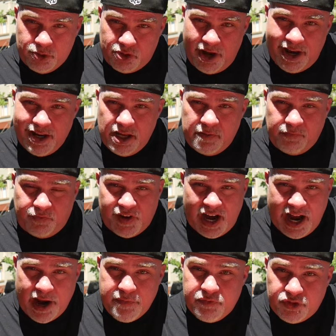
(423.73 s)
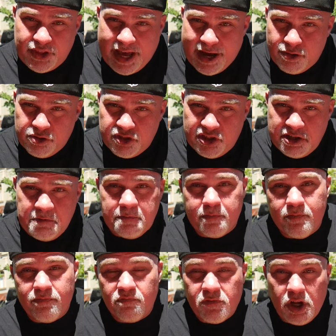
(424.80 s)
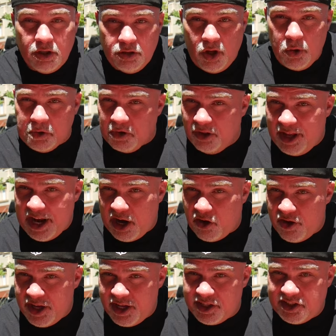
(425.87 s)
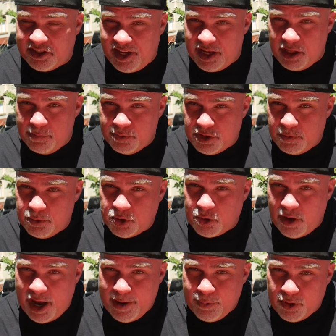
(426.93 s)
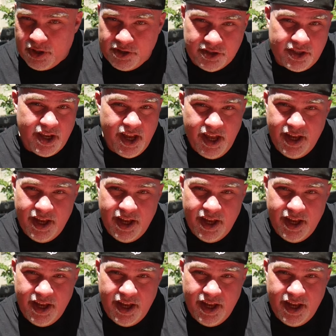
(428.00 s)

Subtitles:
trying to hit 5,000 local area Salem subscribers,